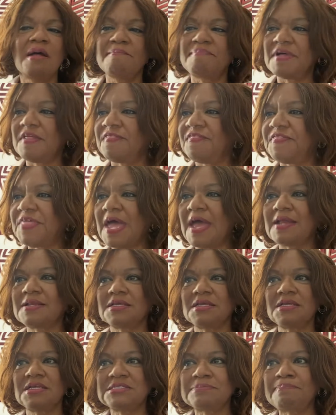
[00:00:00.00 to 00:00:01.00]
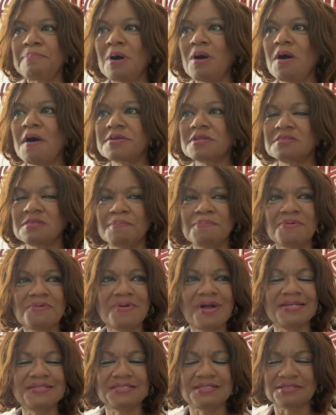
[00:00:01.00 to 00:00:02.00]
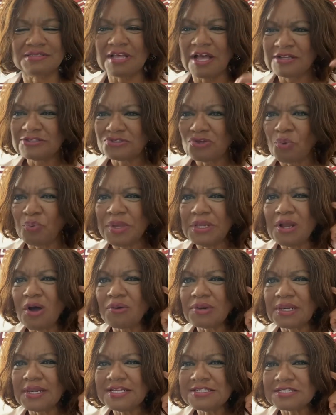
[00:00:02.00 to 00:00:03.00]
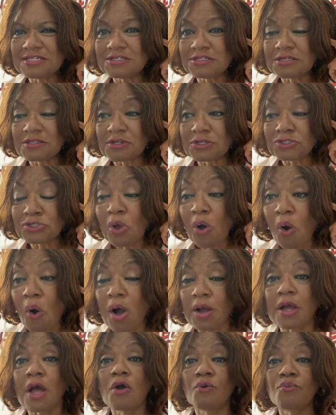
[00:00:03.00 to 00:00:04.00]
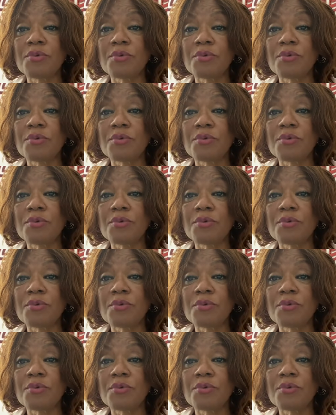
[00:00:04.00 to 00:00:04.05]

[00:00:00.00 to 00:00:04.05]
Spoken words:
but that is part of the process. So we don't listen to the talk.